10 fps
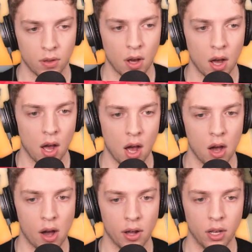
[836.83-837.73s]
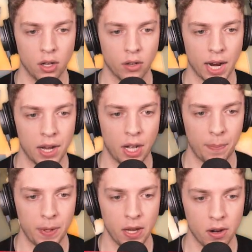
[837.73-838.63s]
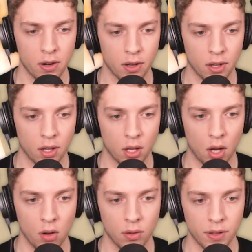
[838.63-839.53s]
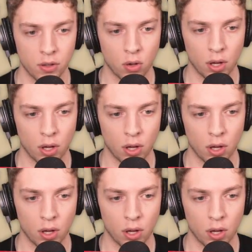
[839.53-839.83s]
So I'll look around up here Oh, there's a